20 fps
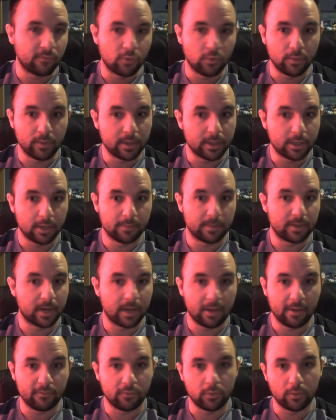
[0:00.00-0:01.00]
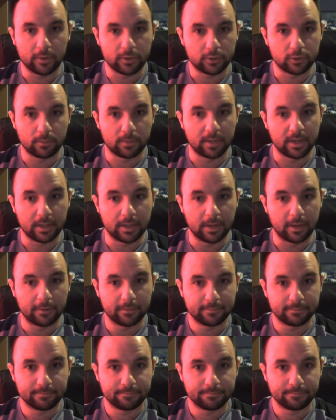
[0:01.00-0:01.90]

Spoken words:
no income, and I have no extra money now.